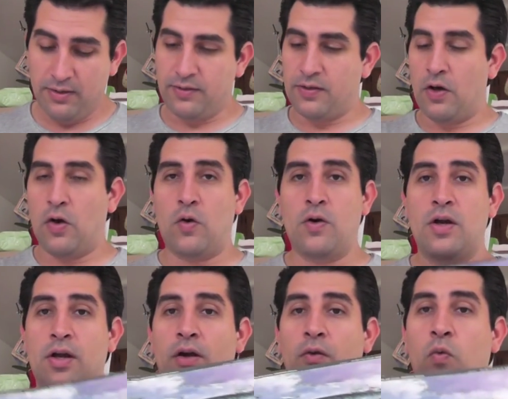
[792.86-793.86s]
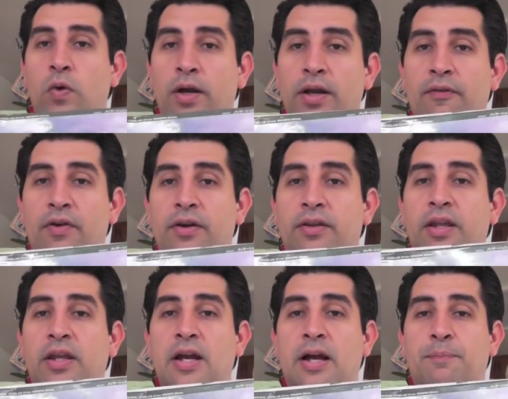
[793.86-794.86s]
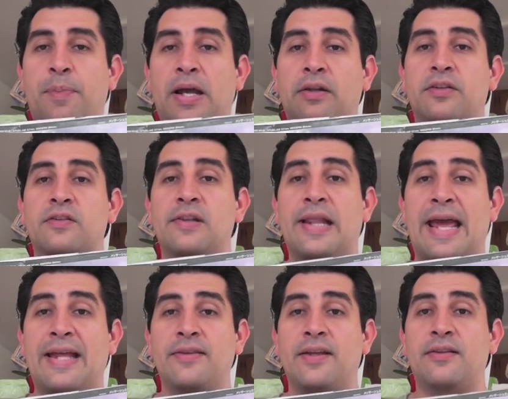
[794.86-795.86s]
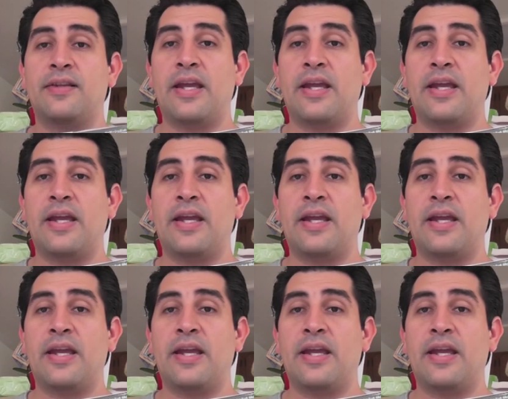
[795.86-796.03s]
So whenever the pilots landed,